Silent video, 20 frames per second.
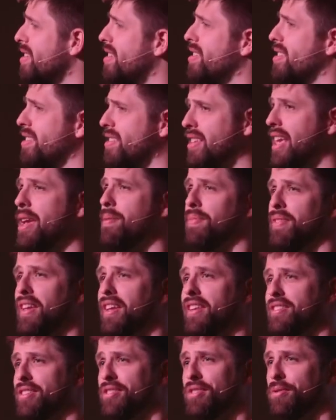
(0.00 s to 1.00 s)
this is the same
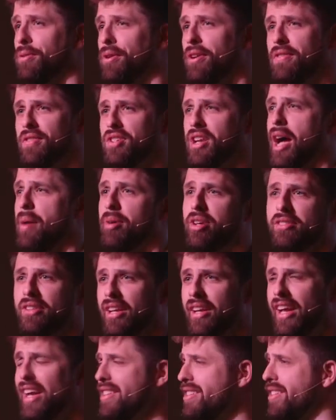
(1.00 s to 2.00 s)
thing as the story of Shammah.
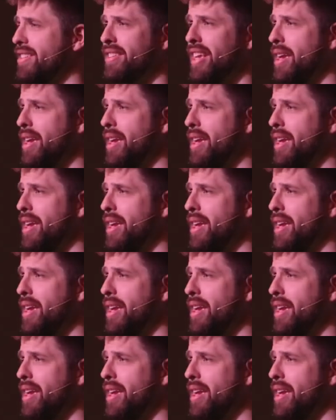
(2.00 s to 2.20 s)
It's the